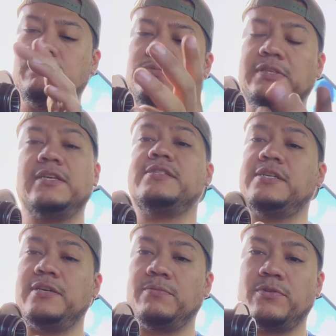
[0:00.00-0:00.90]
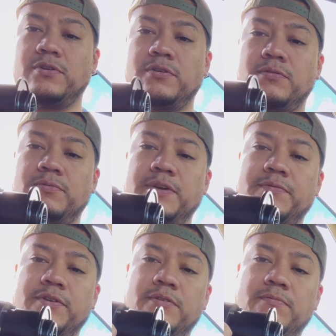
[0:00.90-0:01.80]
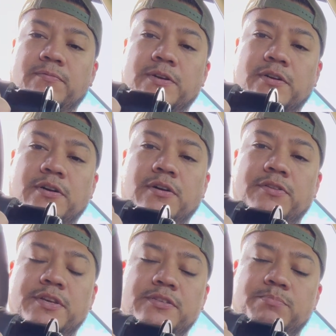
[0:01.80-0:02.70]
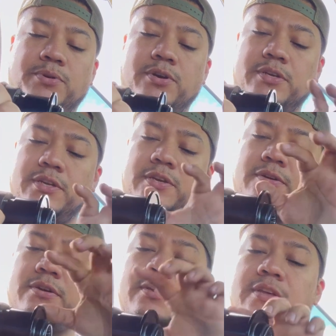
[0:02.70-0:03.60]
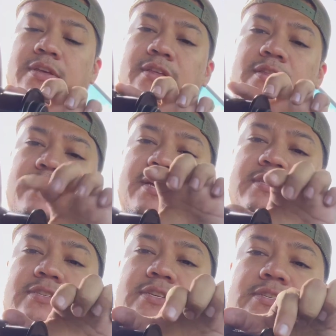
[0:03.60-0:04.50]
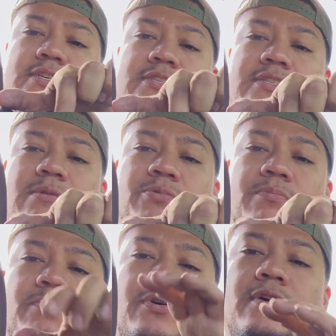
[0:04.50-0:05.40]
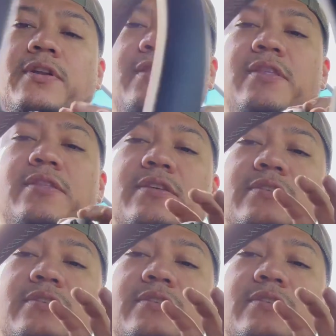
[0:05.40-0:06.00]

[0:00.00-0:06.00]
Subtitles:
system, or whatever you want to call this part here. This is a separate part than the